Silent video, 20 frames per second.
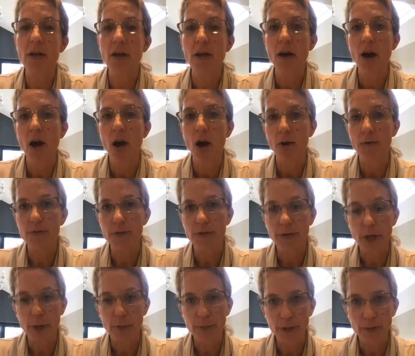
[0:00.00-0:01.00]
of
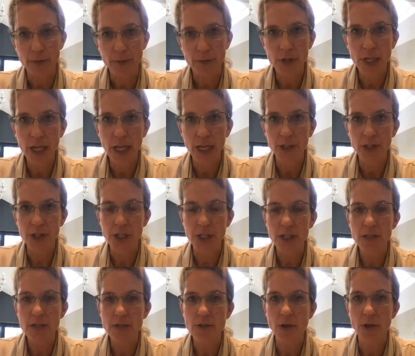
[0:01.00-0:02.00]
developing food allergies,
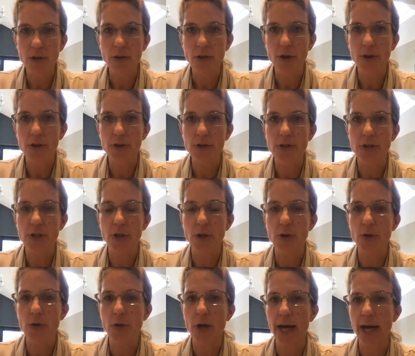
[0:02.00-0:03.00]
so those
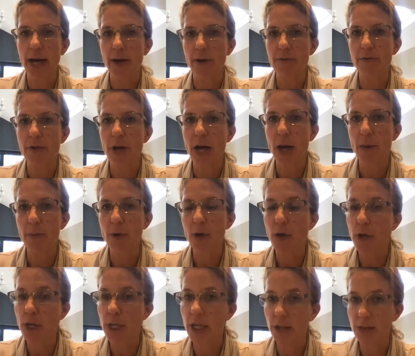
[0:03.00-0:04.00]
who have
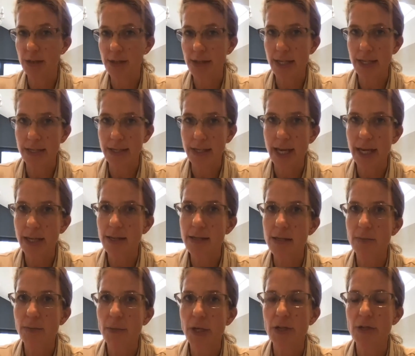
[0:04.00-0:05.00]
early onset
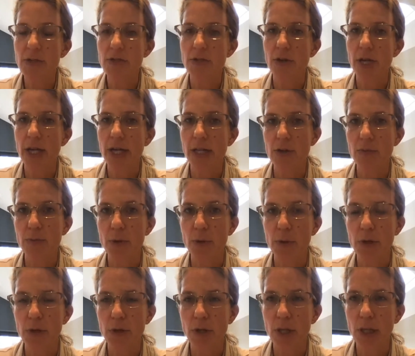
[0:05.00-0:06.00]
eczema, so eczema
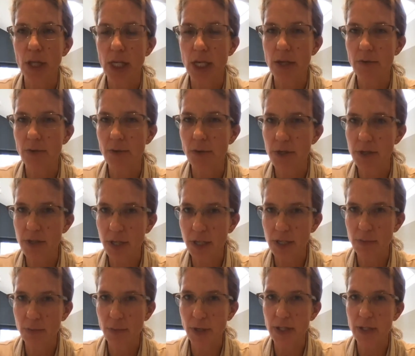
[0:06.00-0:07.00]
within the first
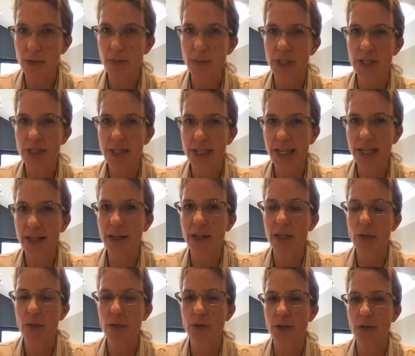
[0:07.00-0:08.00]
6 months,
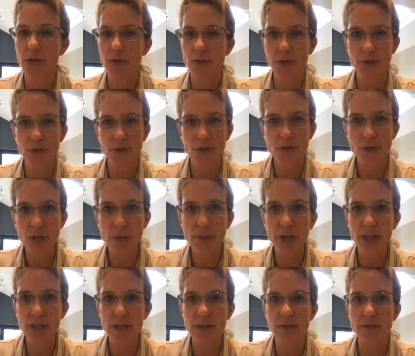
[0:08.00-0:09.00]
particularly within the first 3
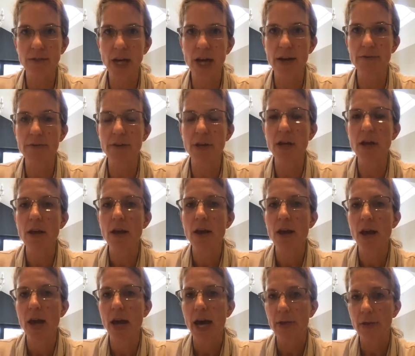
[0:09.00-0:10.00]
months of life,
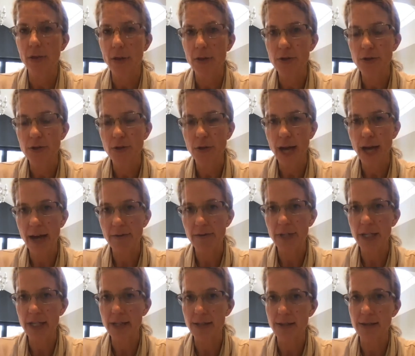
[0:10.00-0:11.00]
and those who have an
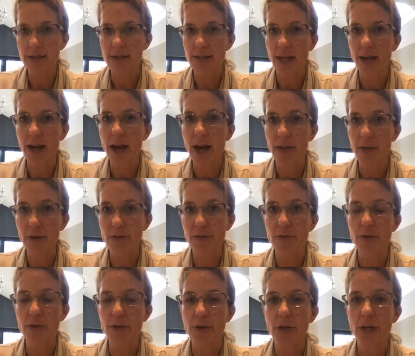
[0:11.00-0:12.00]
existing
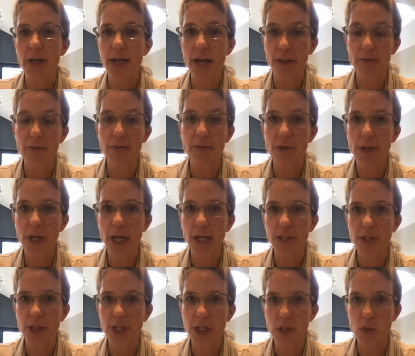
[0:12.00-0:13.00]
another food
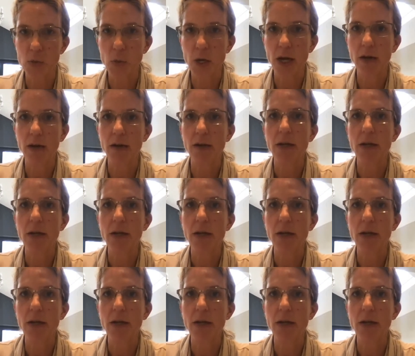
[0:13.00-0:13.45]
allergy as well.